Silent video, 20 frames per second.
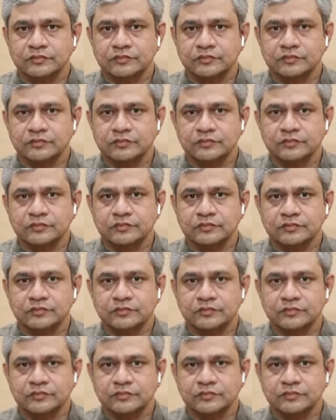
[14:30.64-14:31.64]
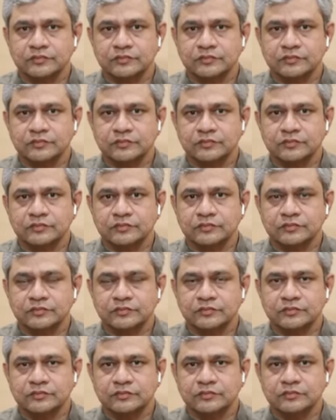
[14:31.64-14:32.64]

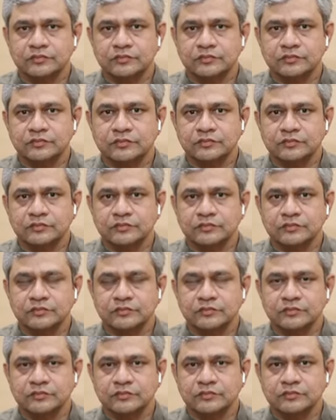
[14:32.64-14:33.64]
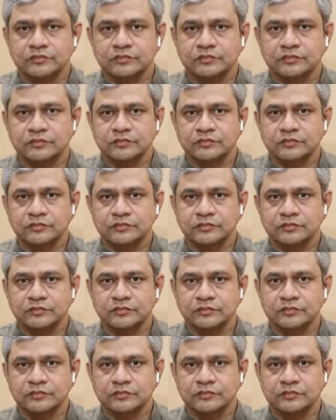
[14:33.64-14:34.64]

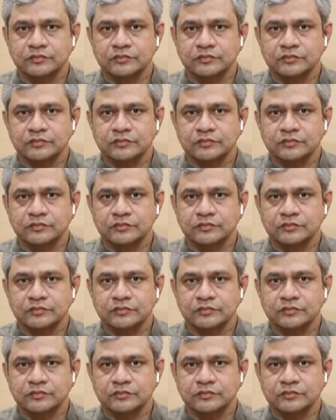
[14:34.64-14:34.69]
No words are spoken by the person on screen.